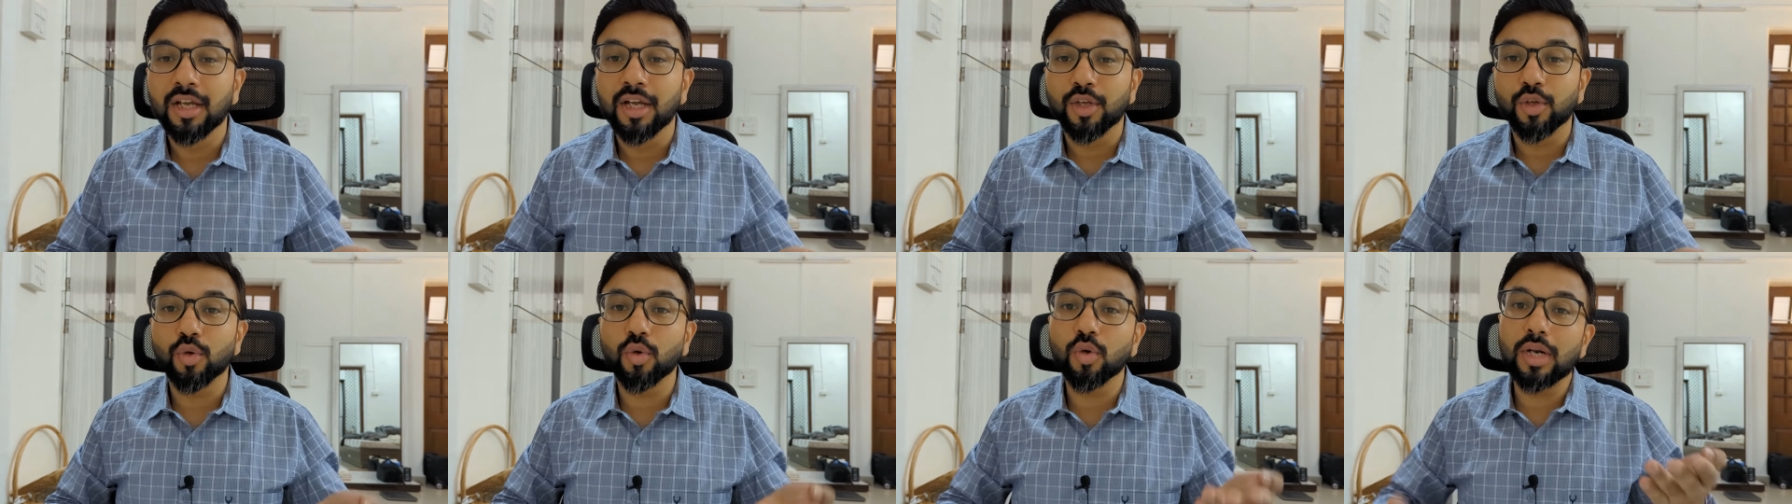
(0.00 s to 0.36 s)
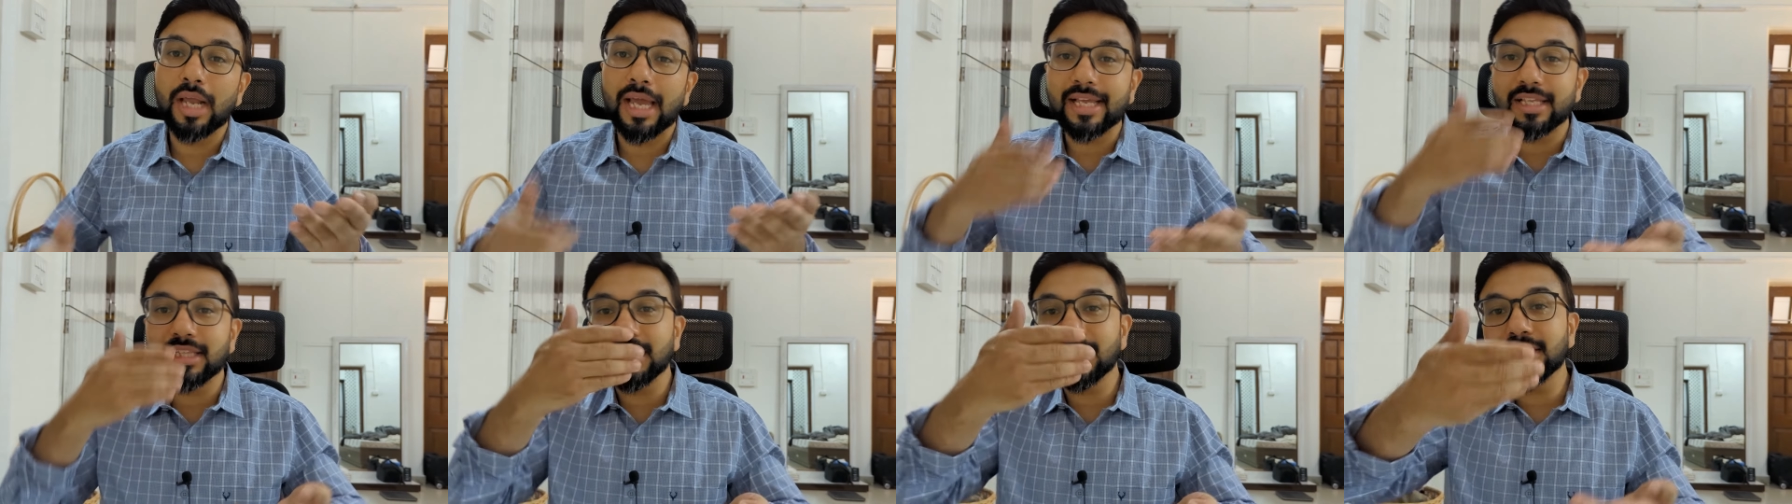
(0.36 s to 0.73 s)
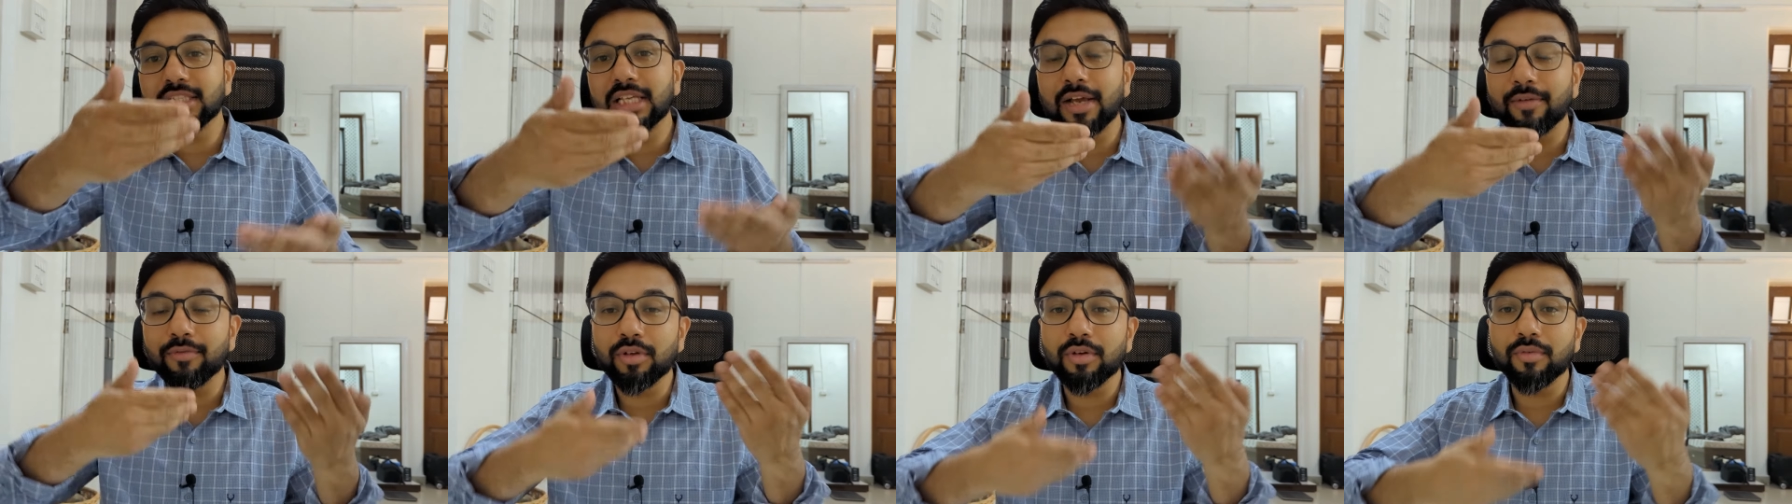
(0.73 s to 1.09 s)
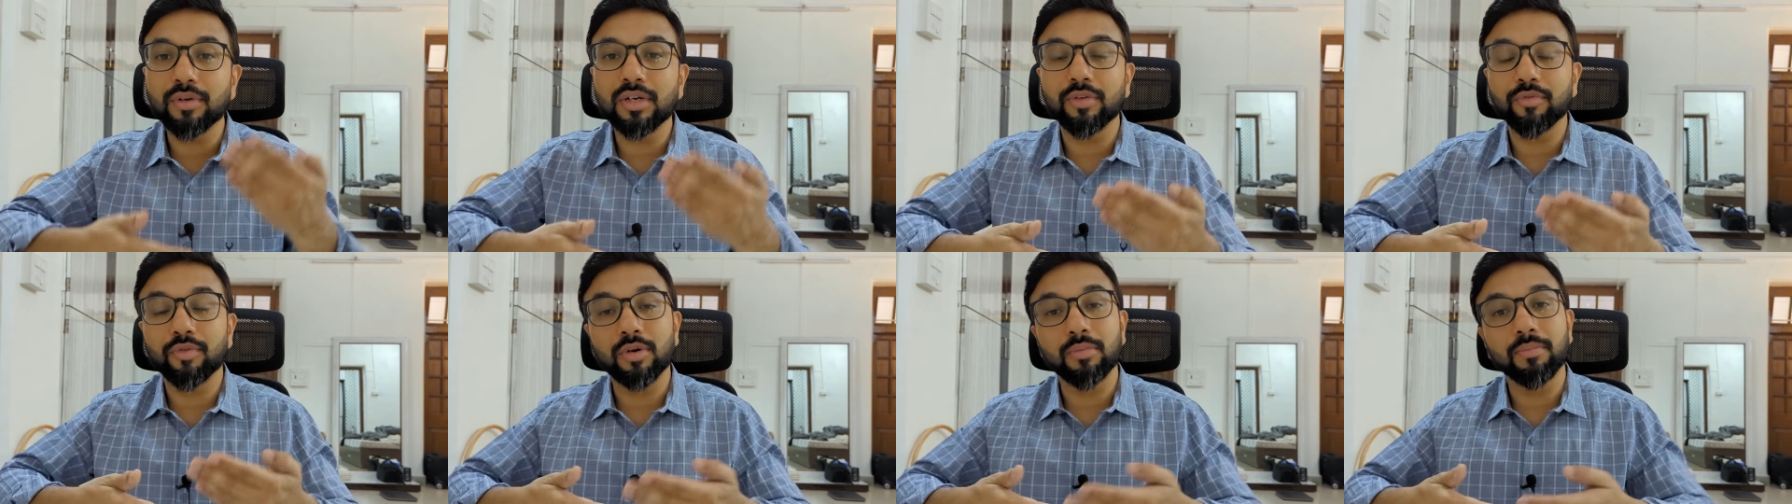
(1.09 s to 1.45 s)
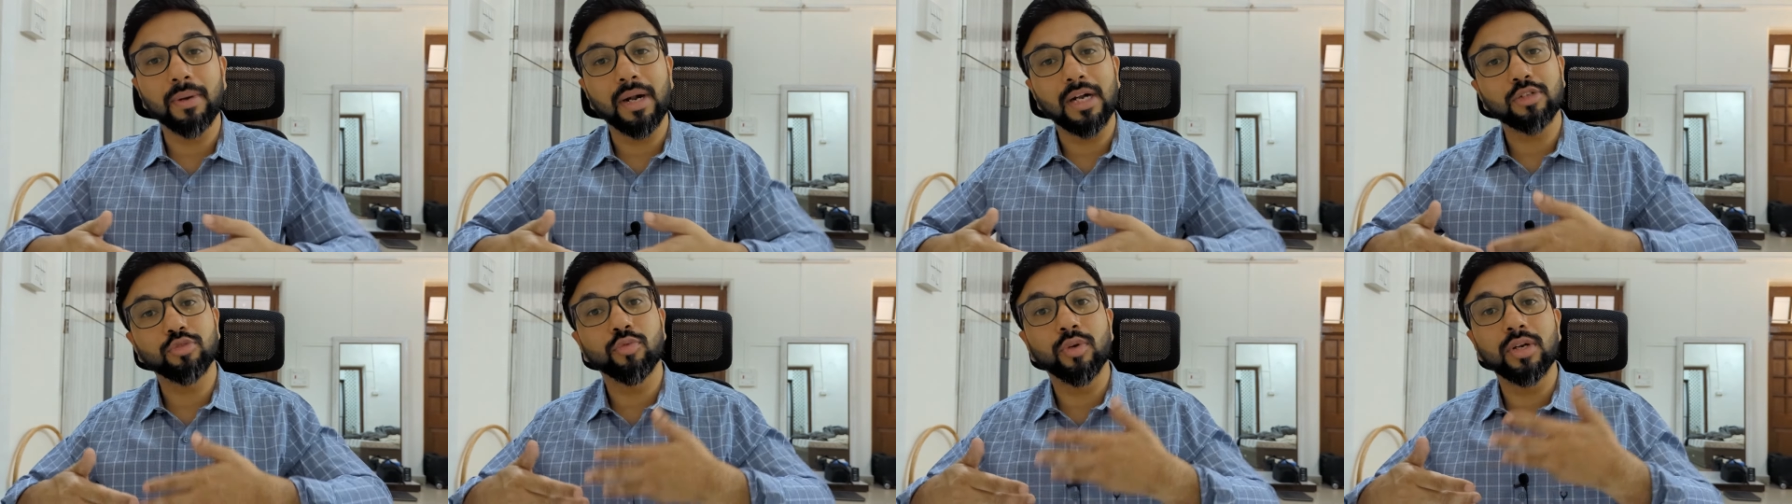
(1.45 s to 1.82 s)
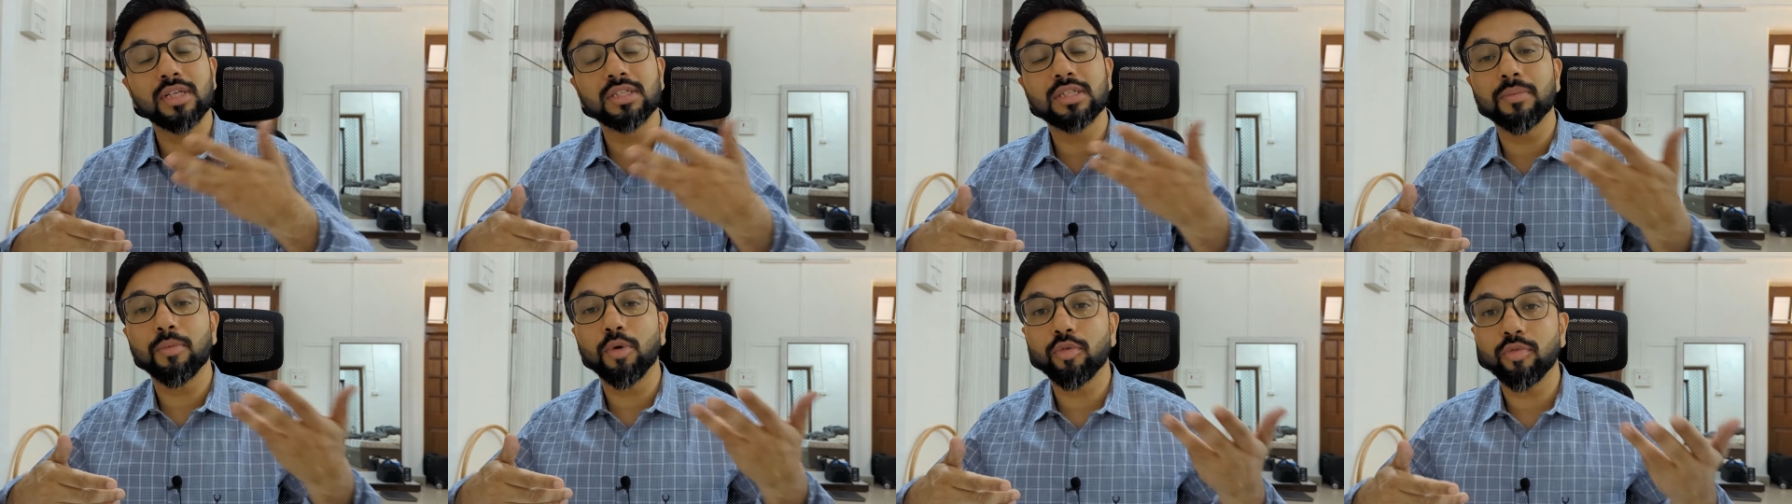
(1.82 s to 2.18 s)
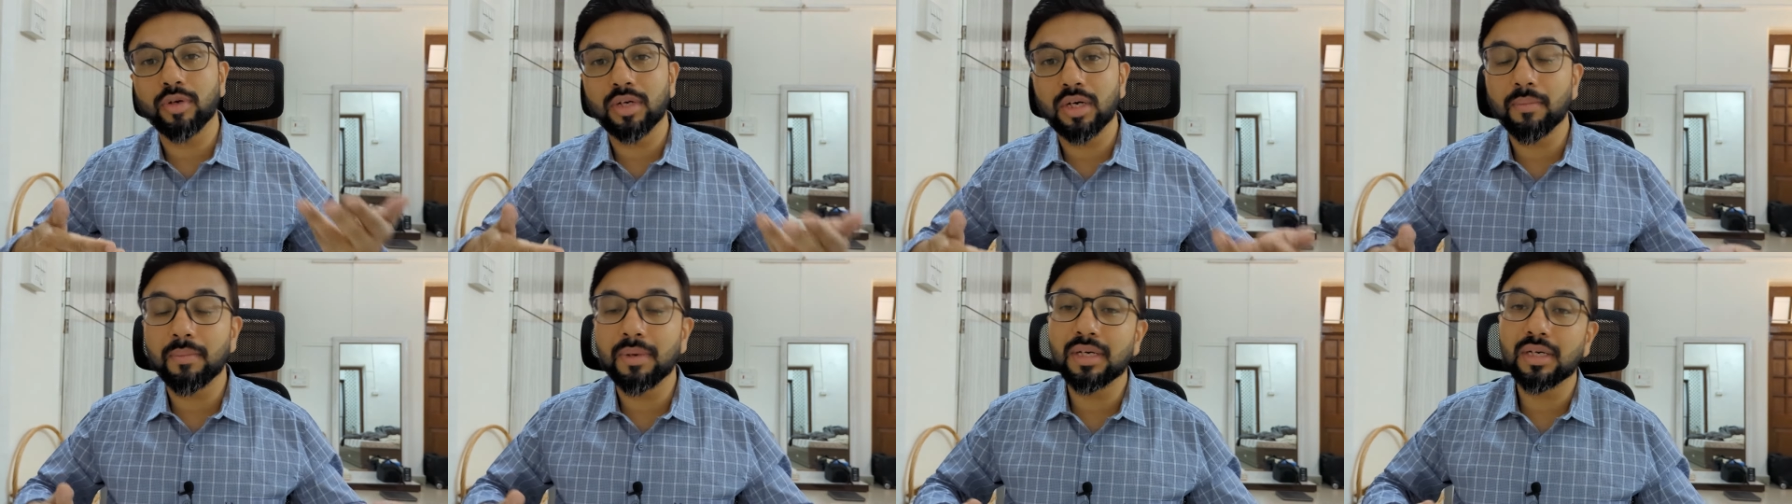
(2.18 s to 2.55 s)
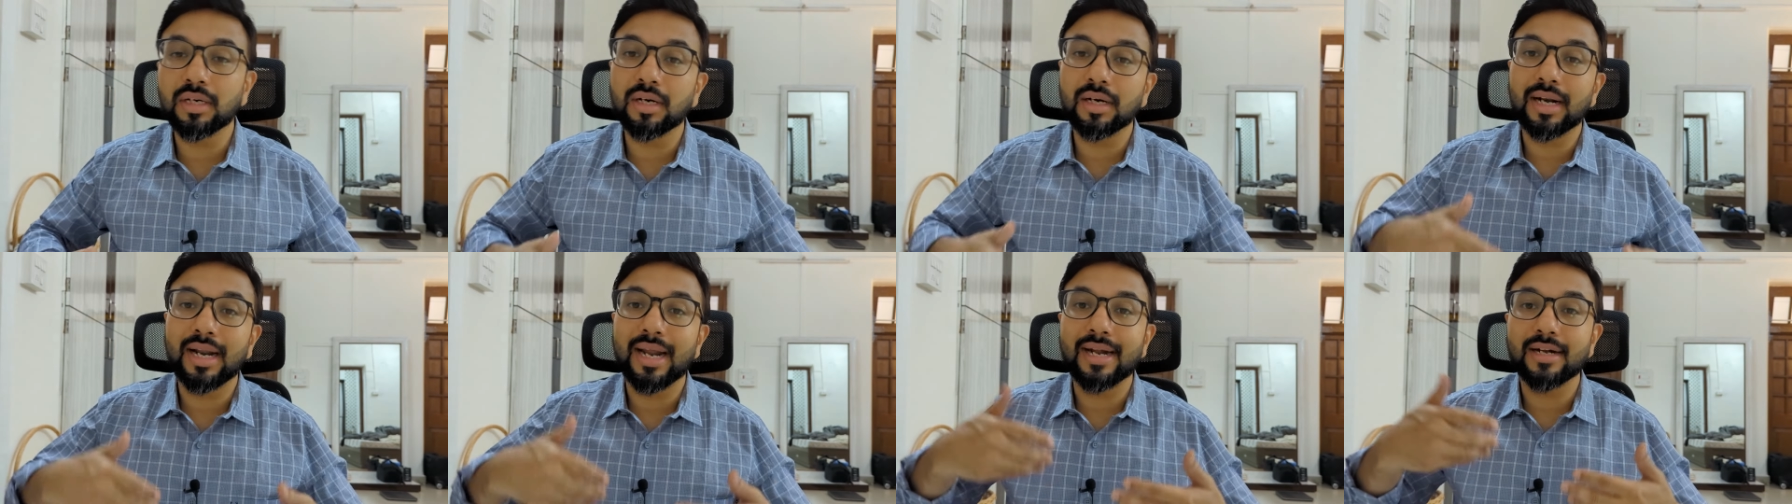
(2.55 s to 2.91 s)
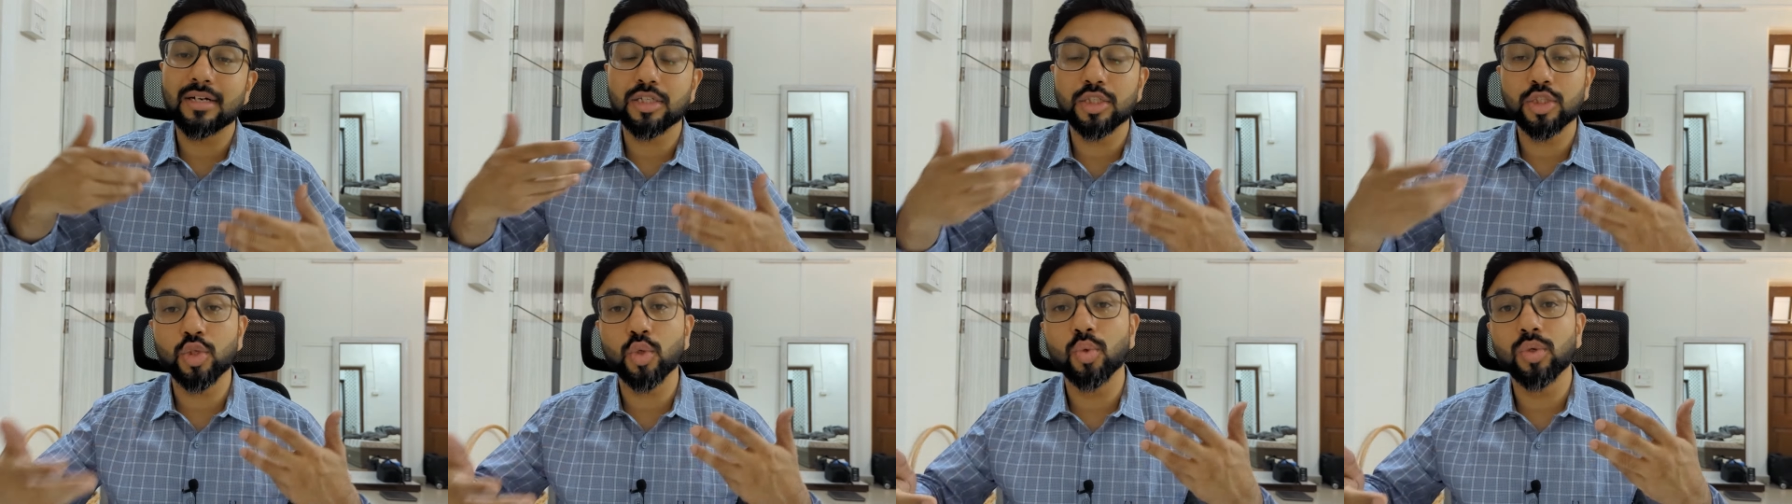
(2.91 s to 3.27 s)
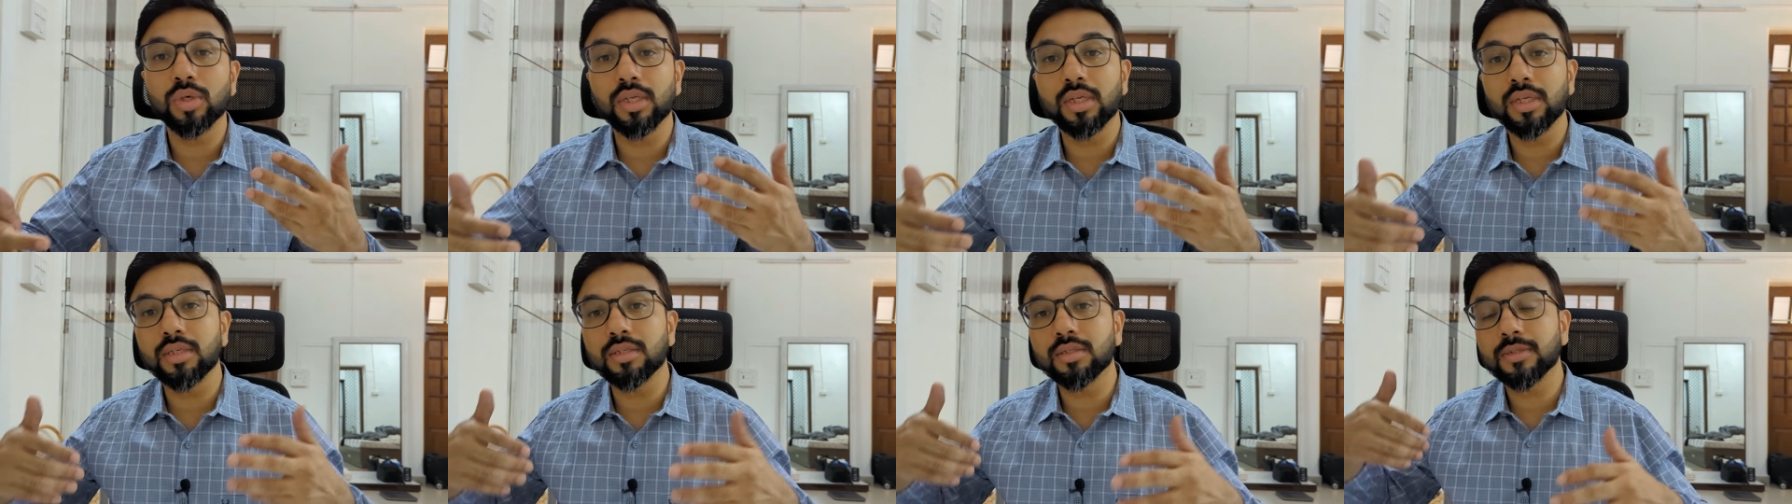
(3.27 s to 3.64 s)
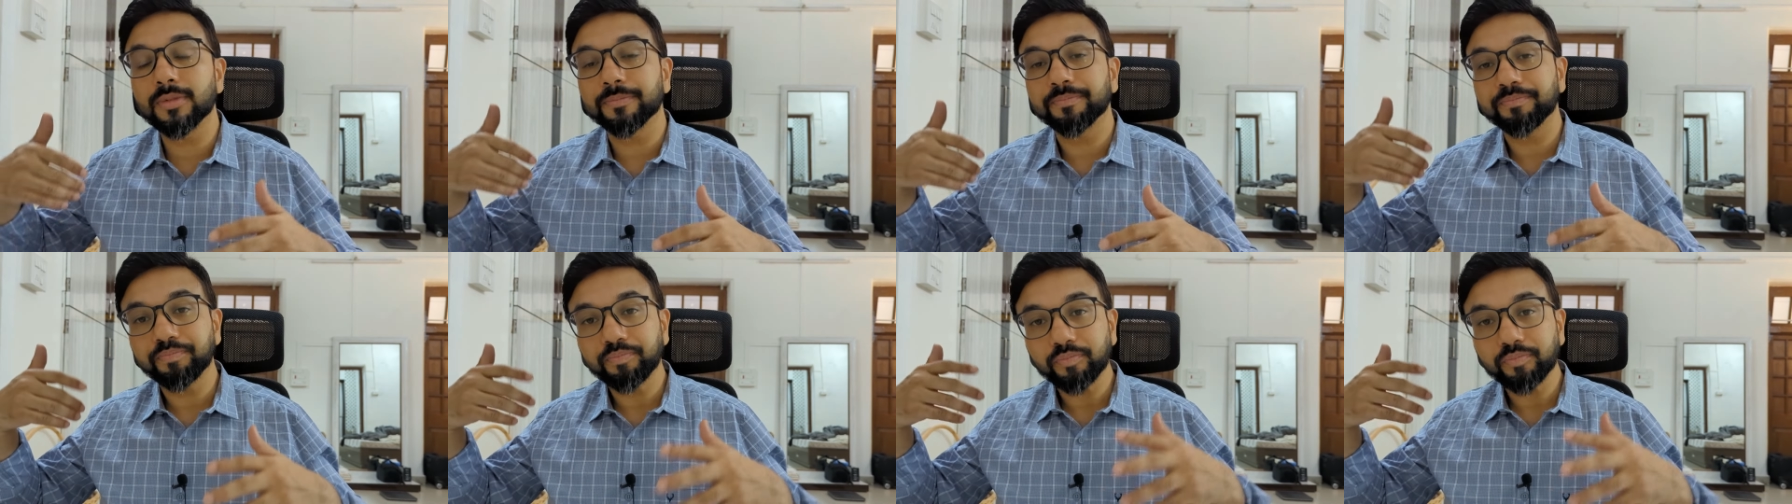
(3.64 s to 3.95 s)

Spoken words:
Like this, they have given different parts. One is about fundamental rights, duties,